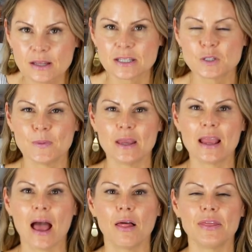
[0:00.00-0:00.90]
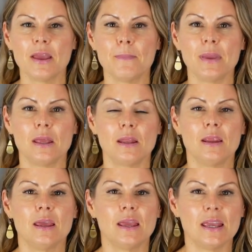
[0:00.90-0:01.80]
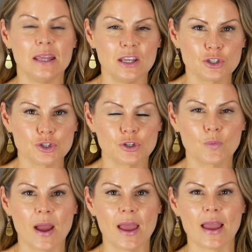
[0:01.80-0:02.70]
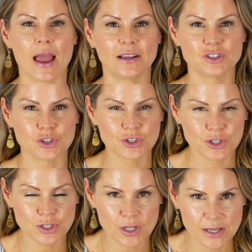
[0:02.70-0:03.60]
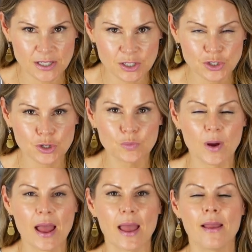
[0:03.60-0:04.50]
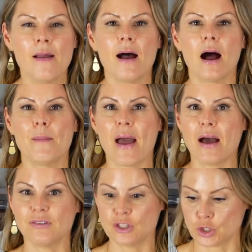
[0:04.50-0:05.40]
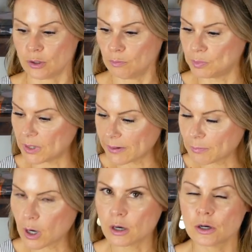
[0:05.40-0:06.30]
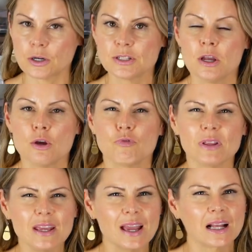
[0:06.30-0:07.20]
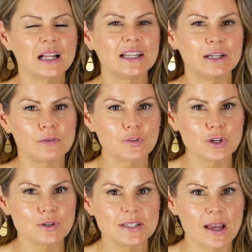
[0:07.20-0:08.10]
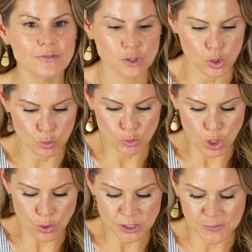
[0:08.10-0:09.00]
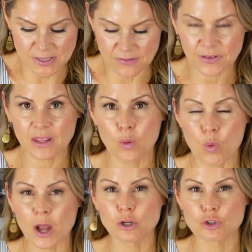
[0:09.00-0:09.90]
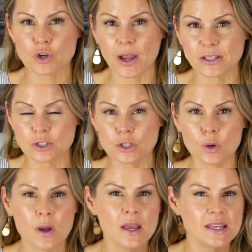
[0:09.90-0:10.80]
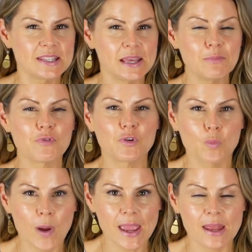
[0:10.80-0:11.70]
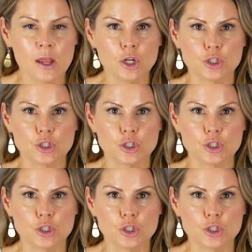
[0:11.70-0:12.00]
Does being healthy mean eating a certain way, exercising a certain way, having certain blood markers? Really get clear for yourself so you know specifically what you're trying to do. Same for weight.